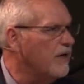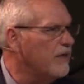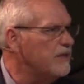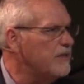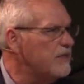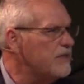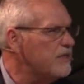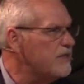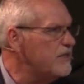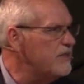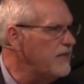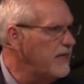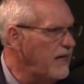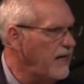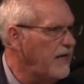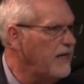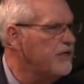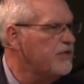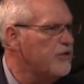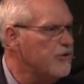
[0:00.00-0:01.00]
I just
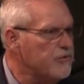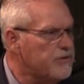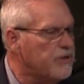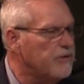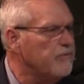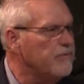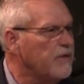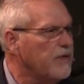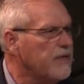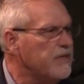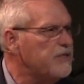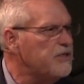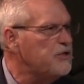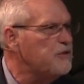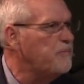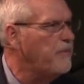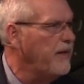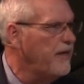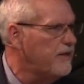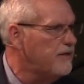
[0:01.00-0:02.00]
need you to really
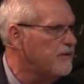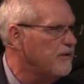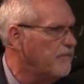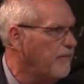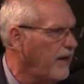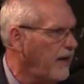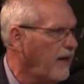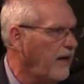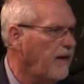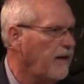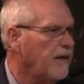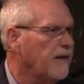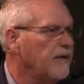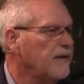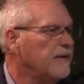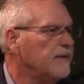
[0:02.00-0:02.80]
speak to me.